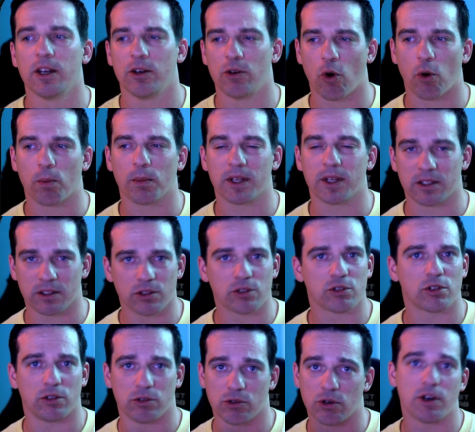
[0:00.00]
normally it's
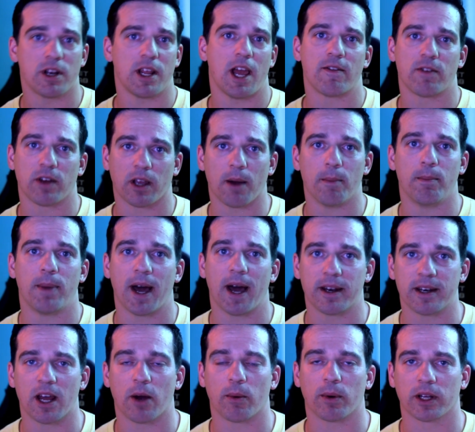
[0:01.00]
just you're having a
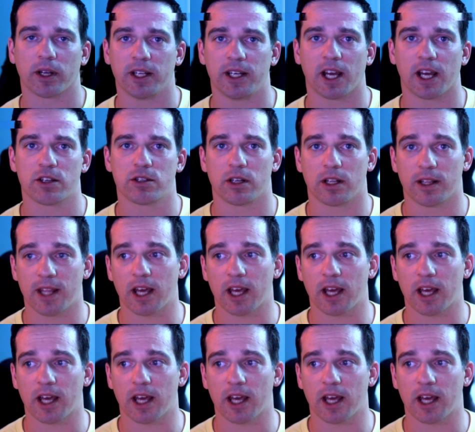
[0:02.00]
bad network connection,